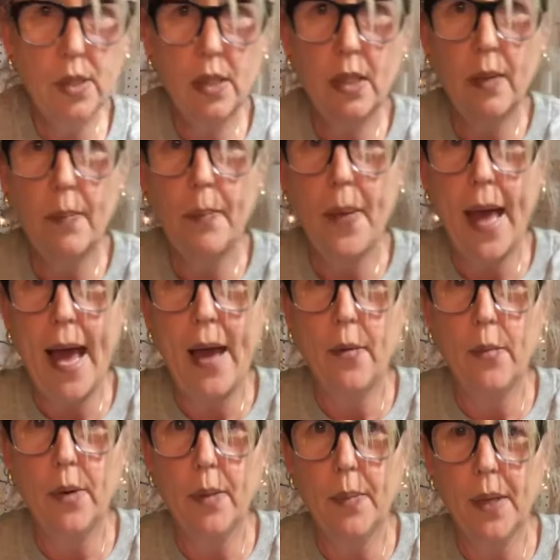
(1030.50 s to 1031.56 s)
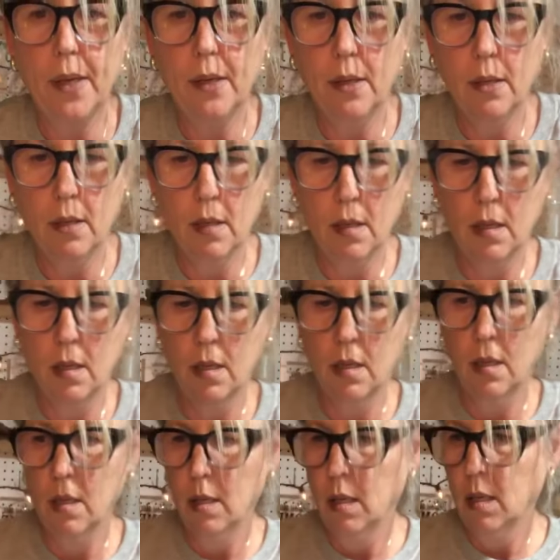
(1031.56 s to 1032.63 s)
the bat ribbon,
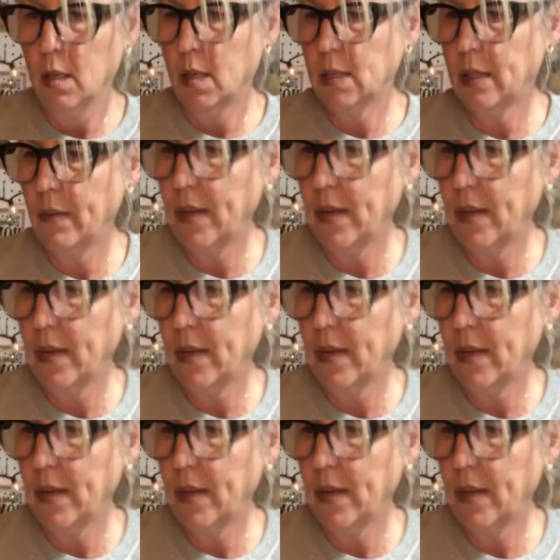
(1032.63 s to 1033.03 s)
because I've